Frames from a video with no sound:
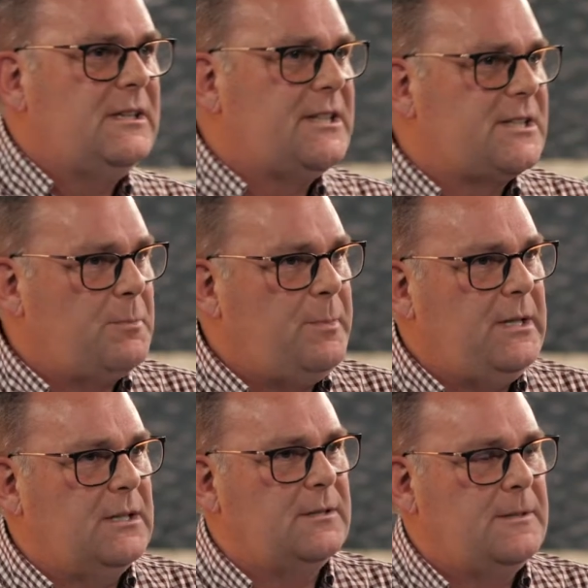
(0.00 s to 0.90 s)

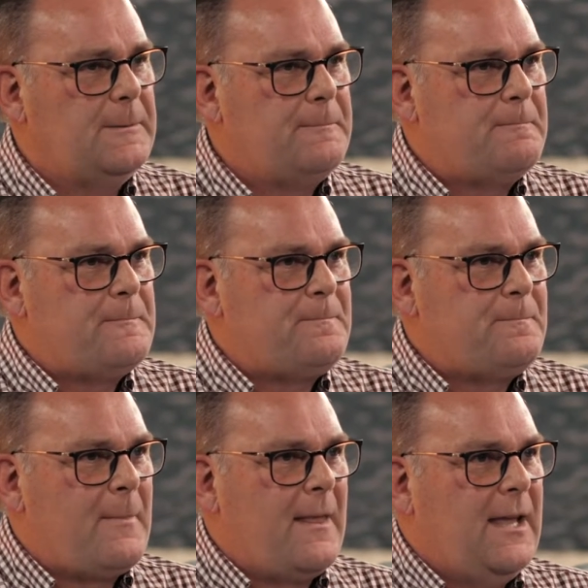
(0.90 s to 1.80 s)
disappeared.
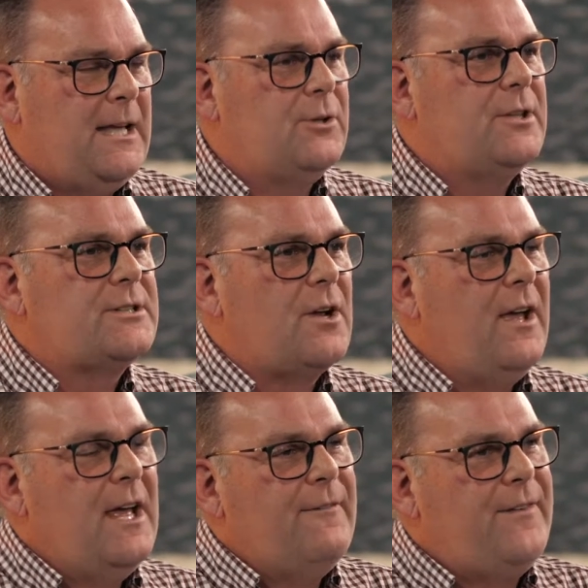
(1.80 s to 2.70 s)
You know, there's a
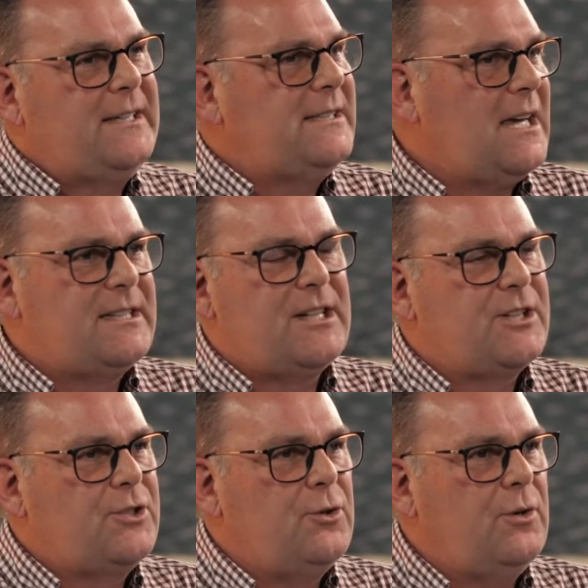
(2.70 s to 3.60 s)

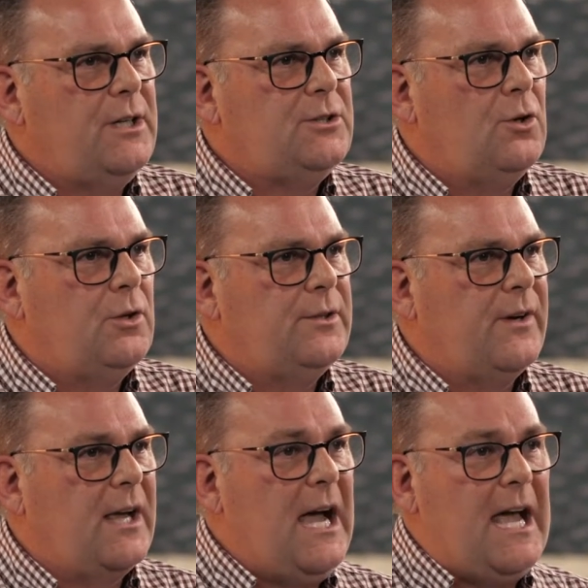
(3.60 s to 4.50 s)
fantastic story told
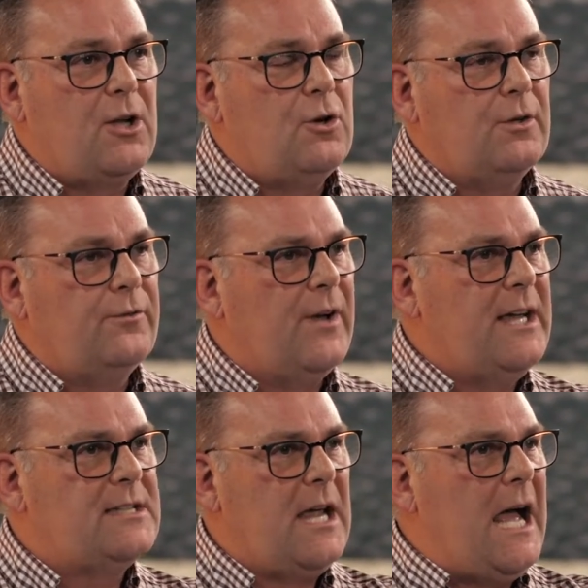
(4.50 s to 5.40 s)
of a guy called
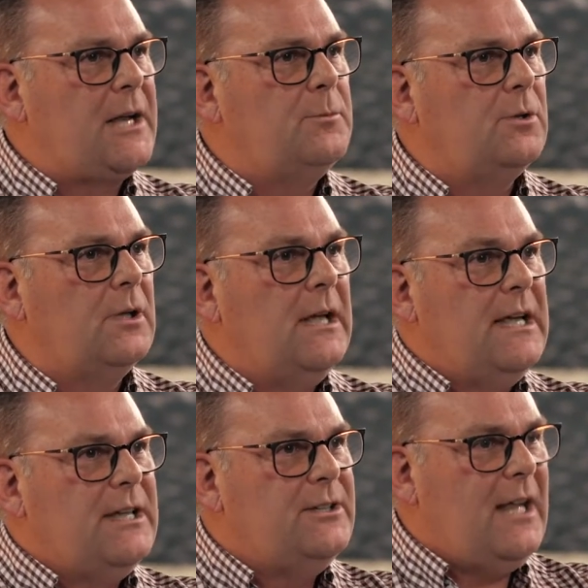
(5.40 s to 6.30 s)
Vice Admiral,
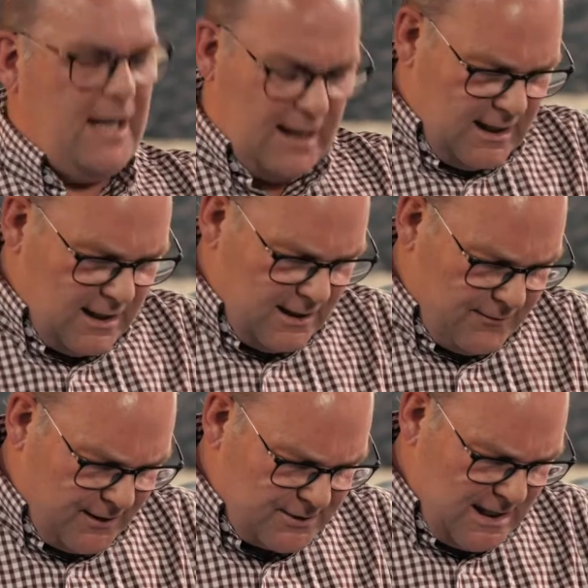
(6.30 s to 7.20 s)

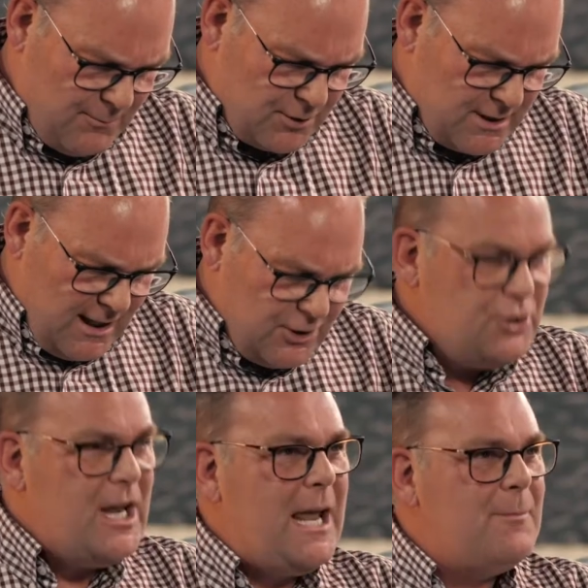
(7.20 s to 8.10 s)
his first name was
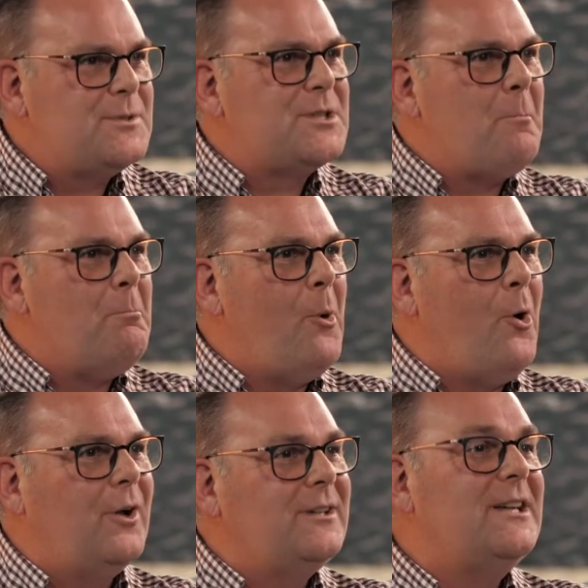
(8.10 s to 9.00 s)
James
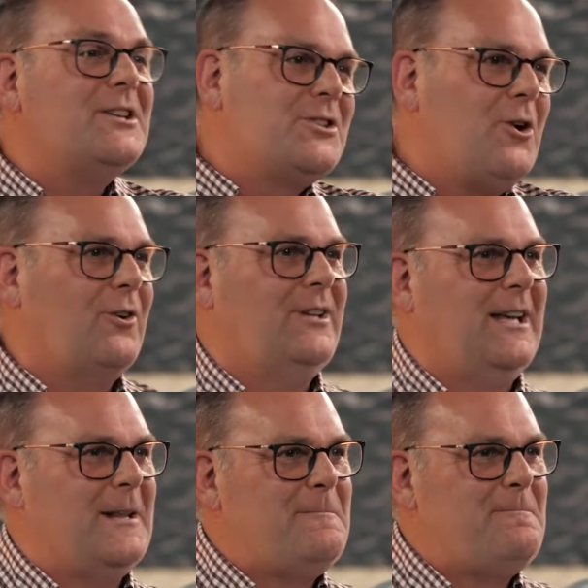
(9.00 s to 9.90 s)
Bond
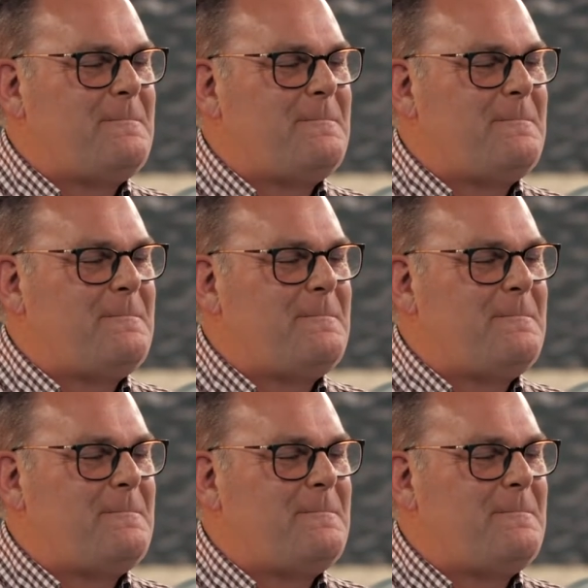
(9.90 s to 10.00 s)
Stockdale.